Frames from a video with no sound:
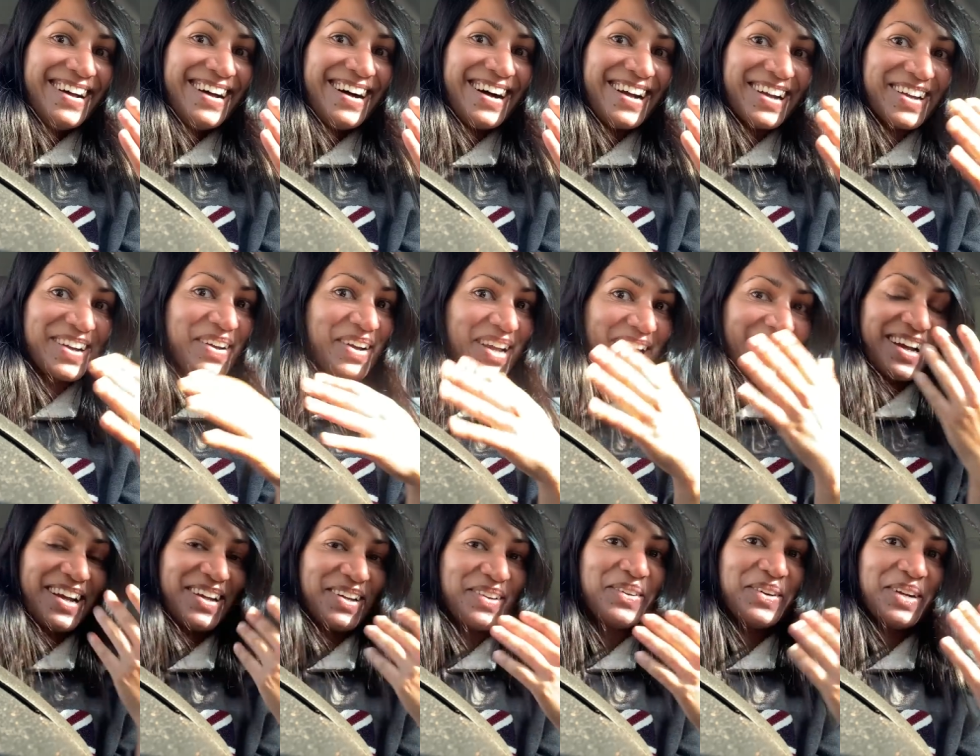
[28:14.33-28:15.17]
I Okay,
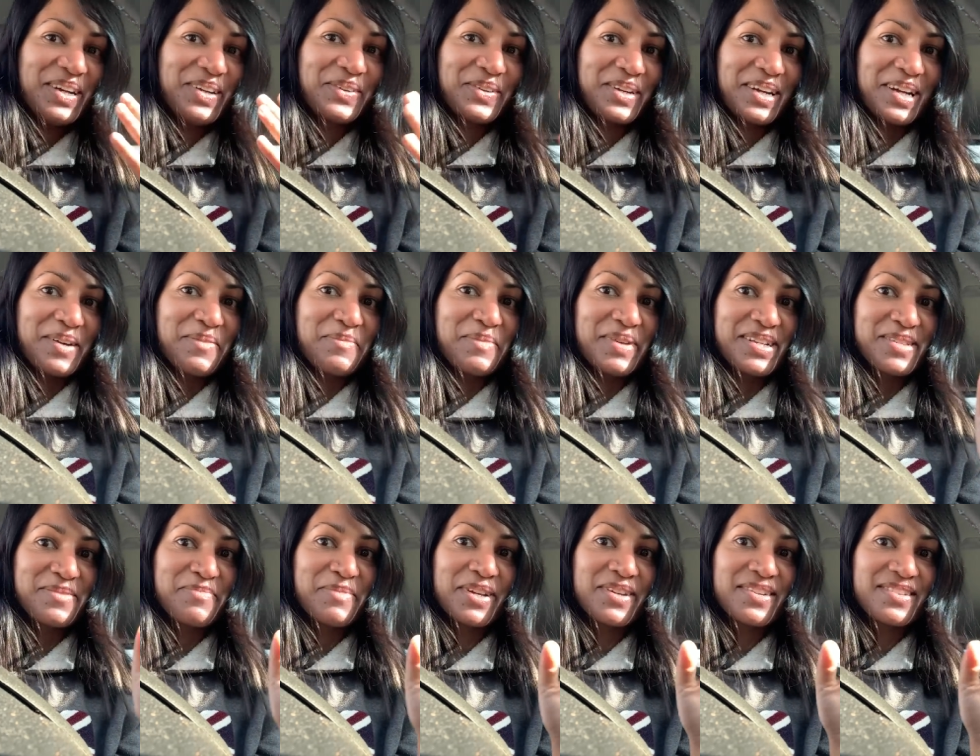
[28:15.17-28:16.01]
I know I look like a
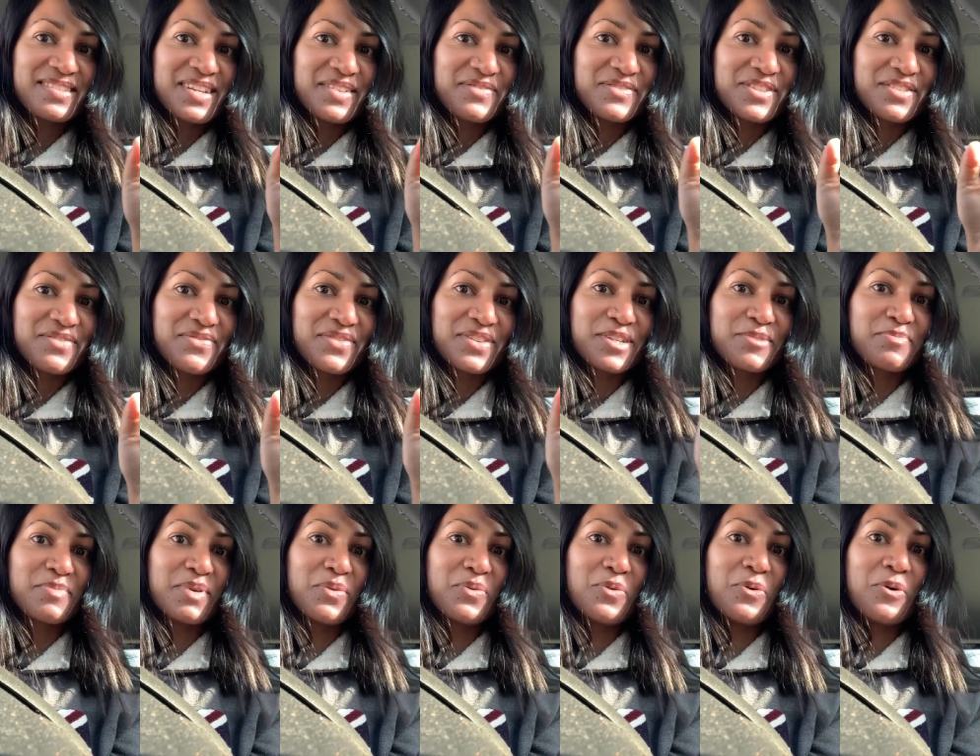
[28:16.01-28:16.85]
mess because I've just
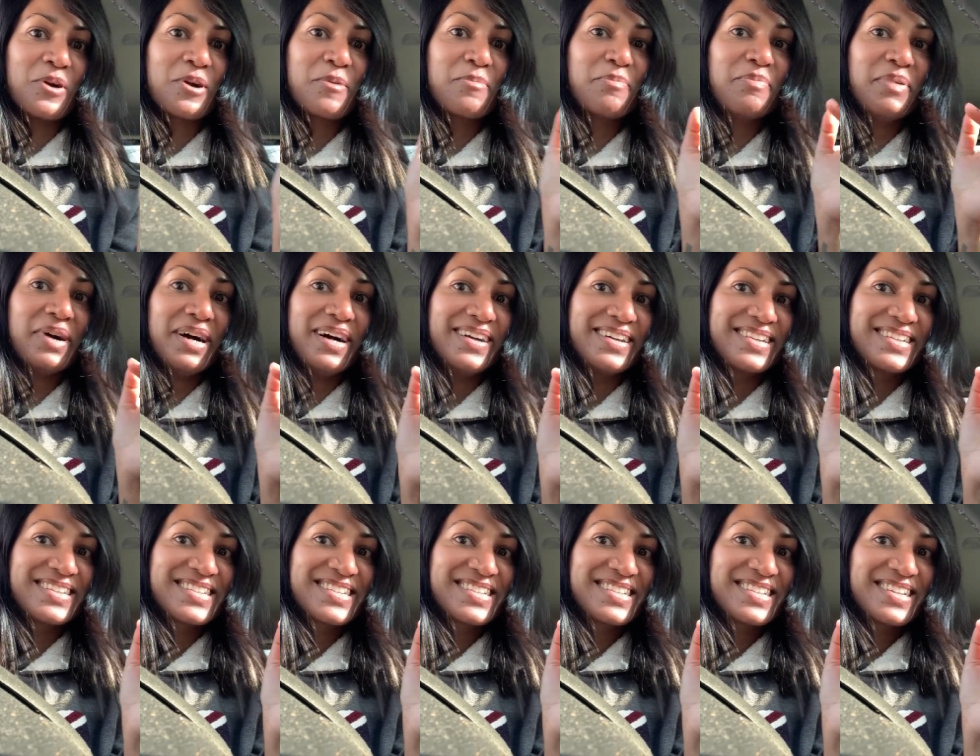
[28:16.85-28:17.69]
finished my walk,
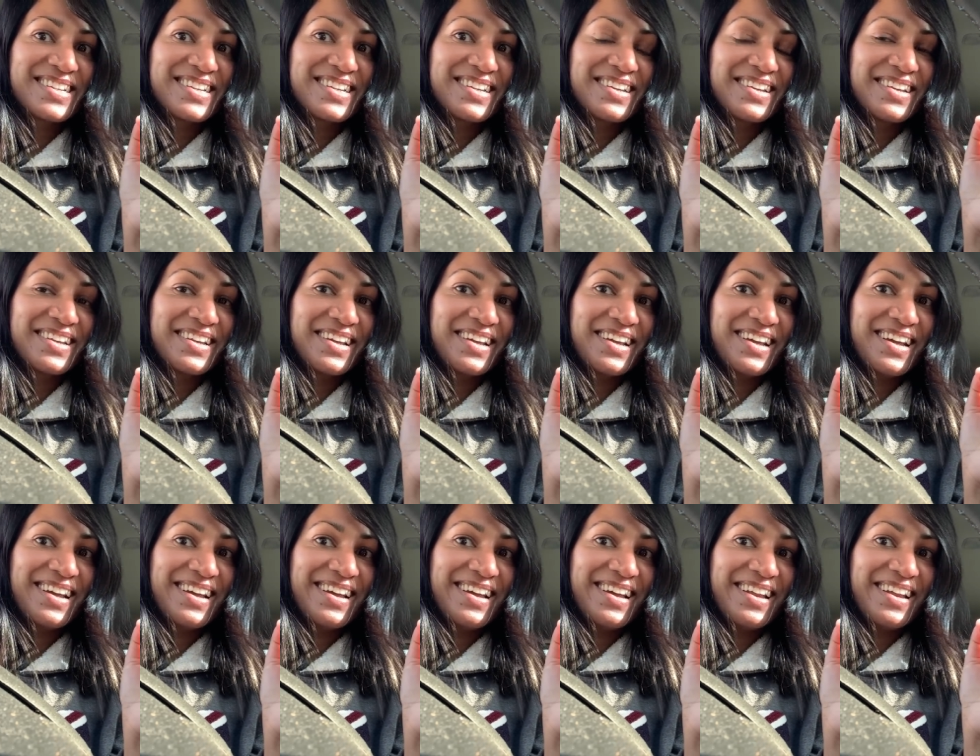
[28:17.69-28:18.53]
but
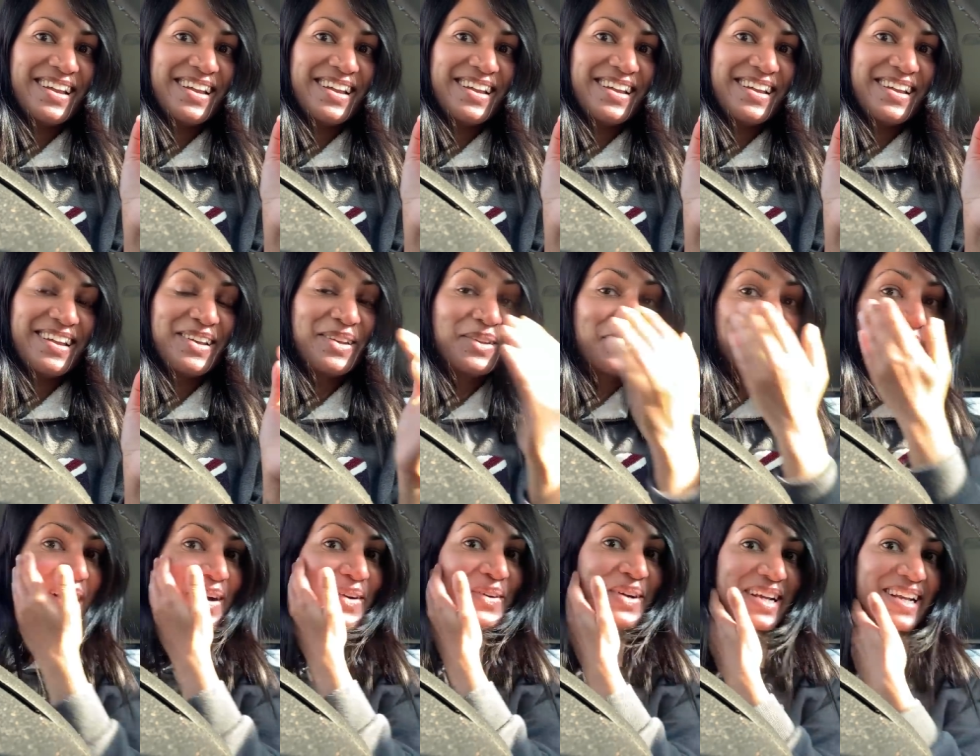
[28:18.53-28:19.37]
look
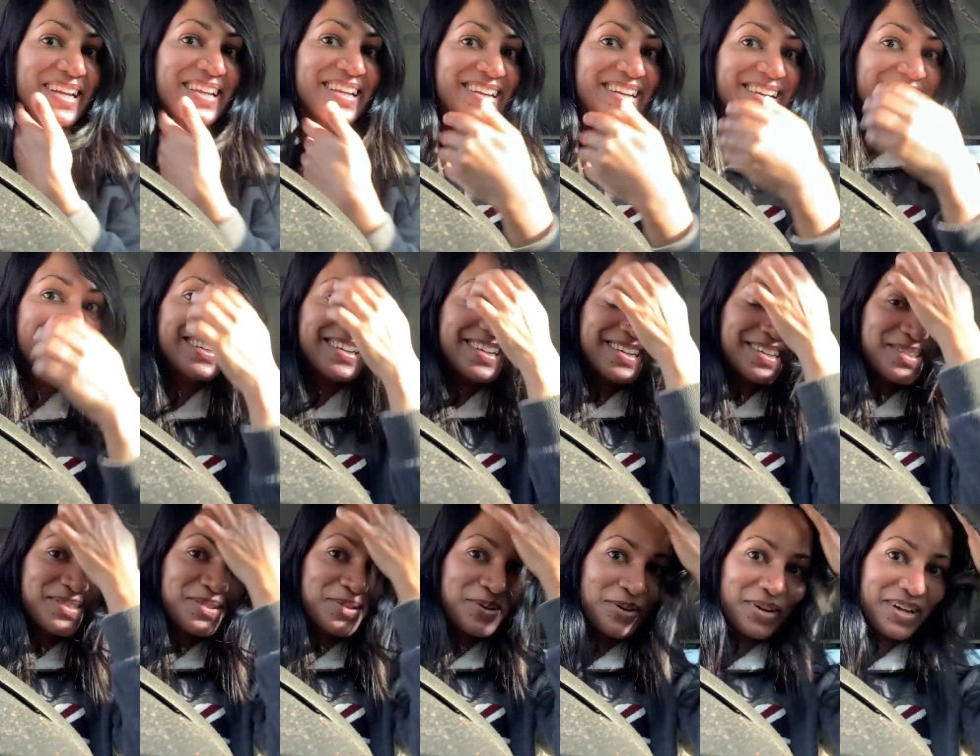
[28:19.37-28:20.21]
how clear
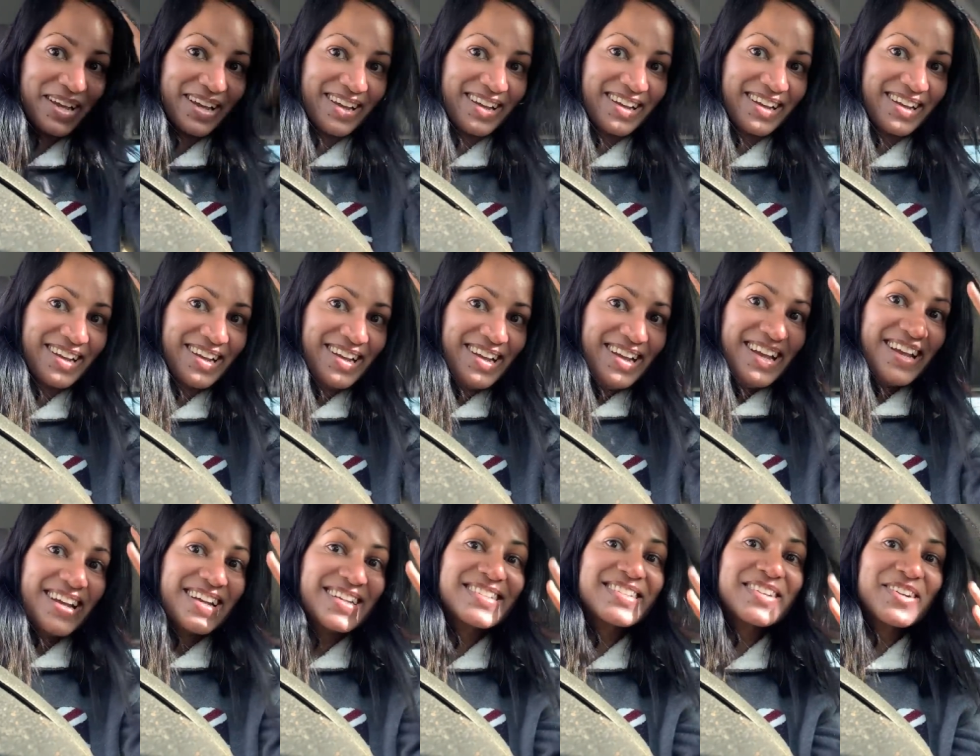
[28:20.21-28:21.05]
it's looking.
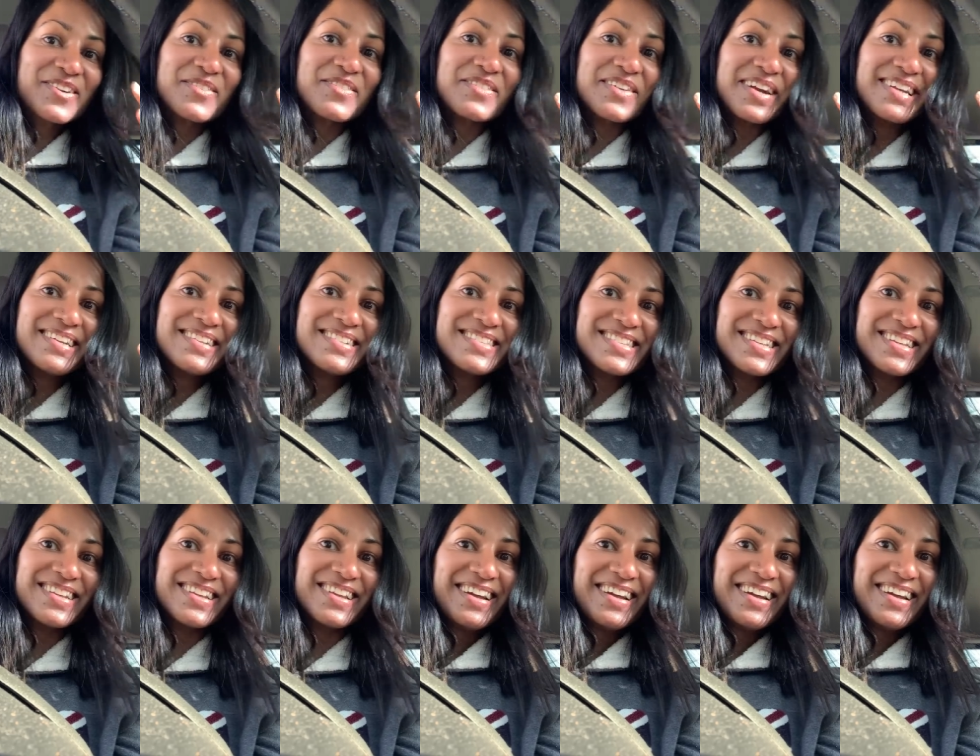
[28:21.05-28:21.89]
It's
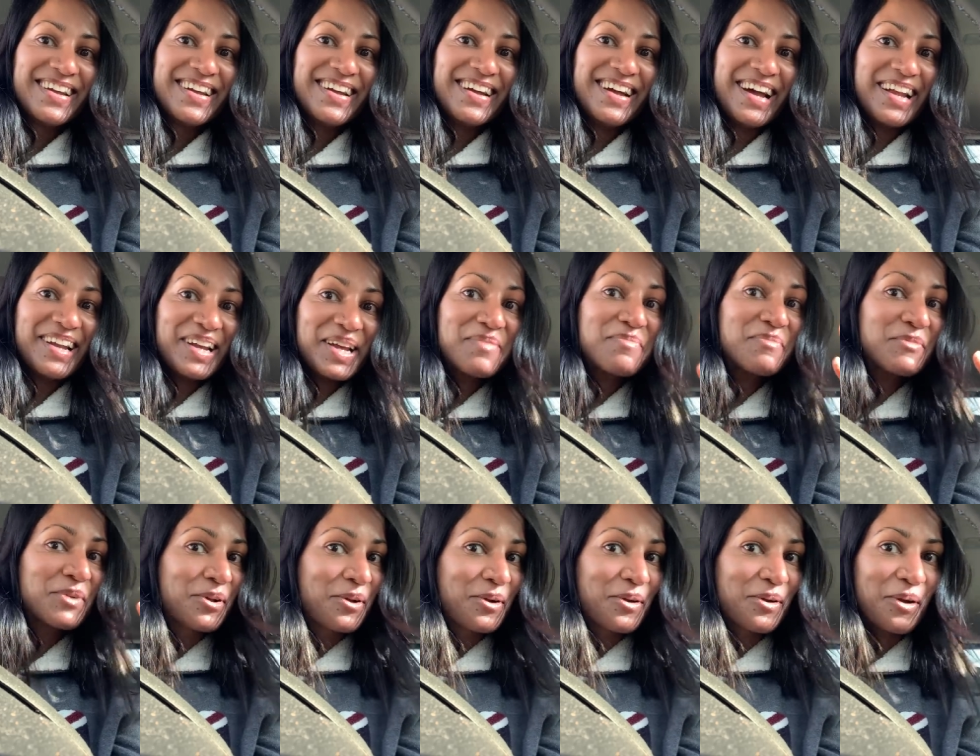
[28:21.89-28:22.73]
crazy and
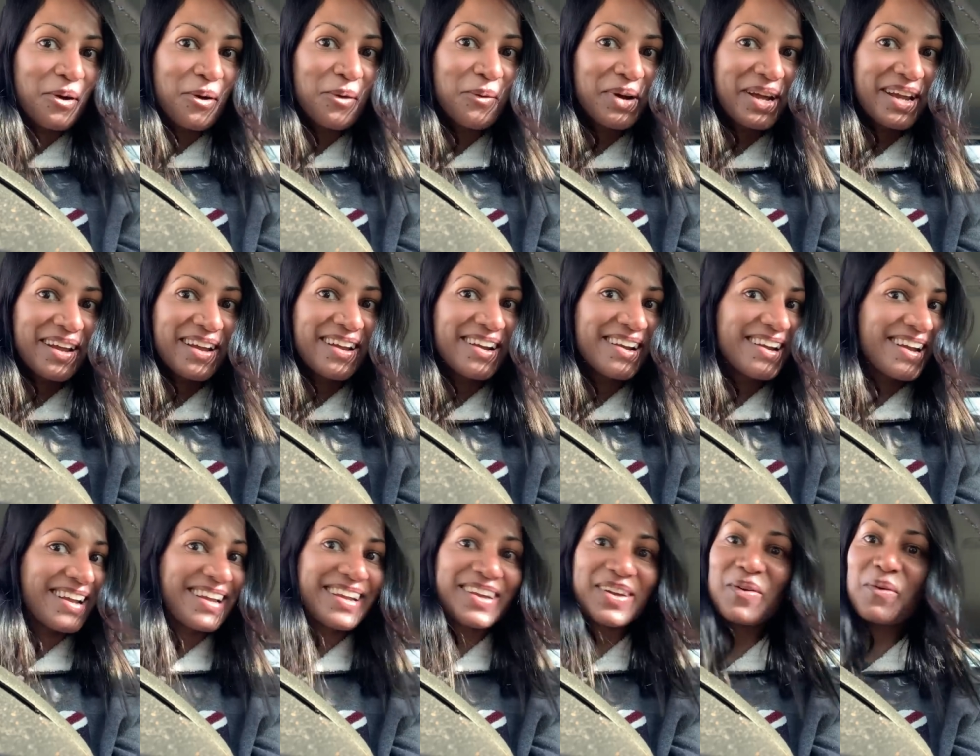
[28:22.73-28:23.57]
I'm glowing.
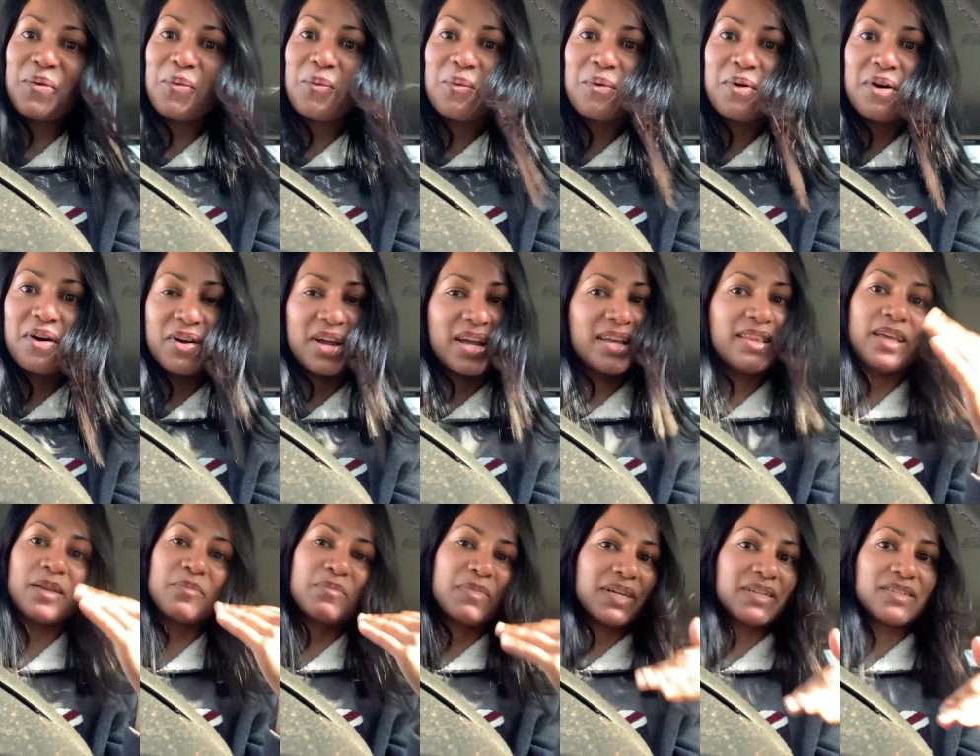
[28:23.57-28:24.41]
Like, okay,
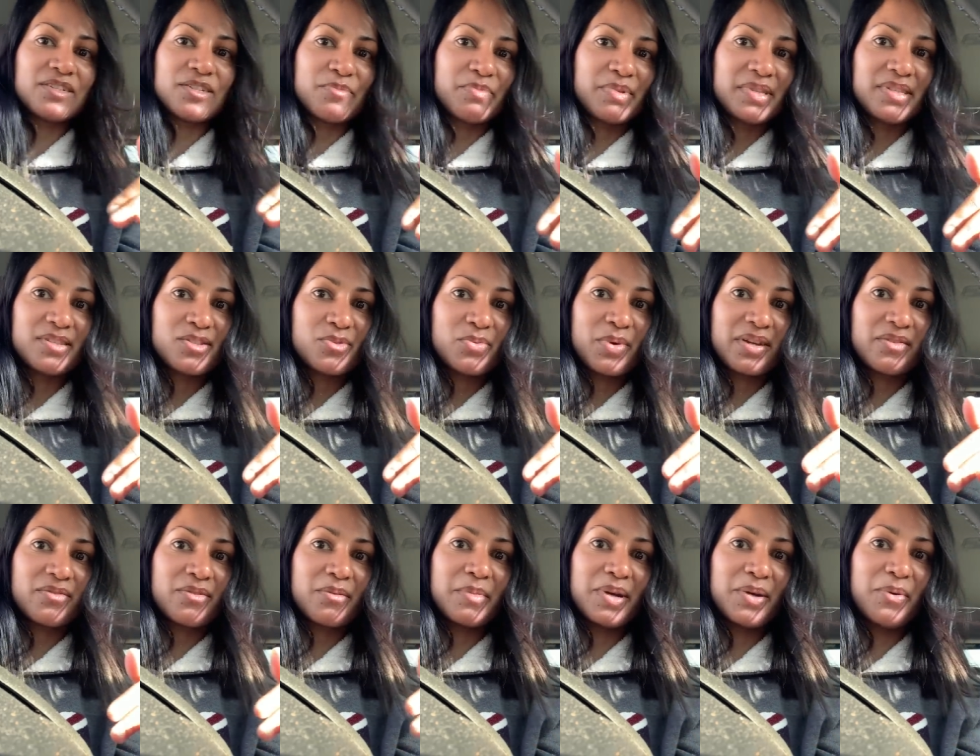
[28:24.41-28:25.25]
that might just be the
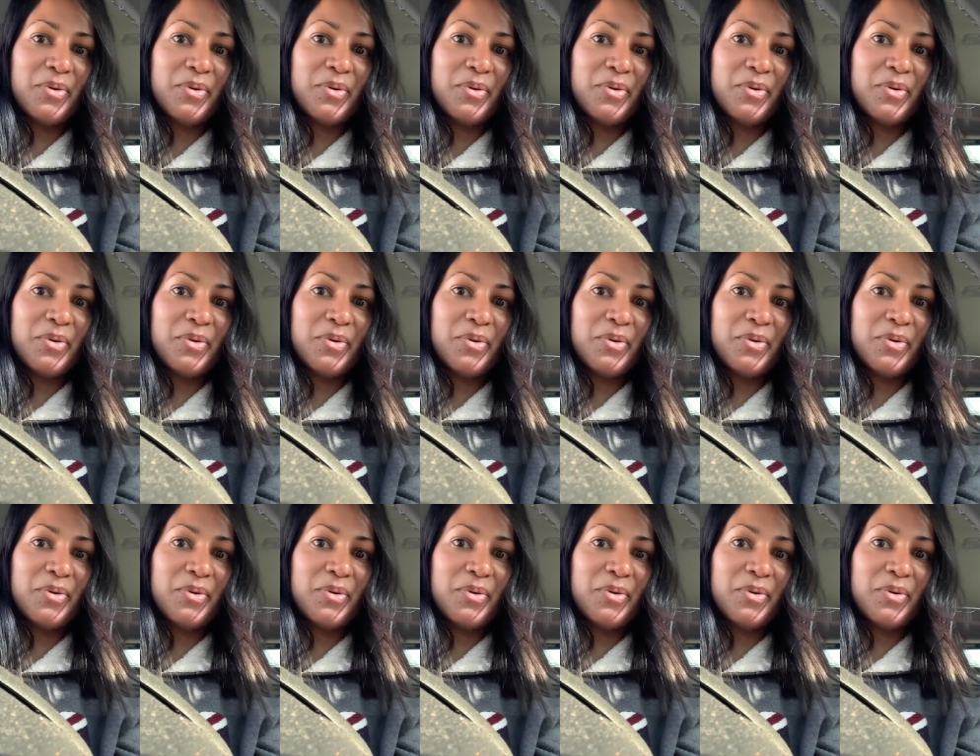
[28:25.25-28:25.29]
sweat from my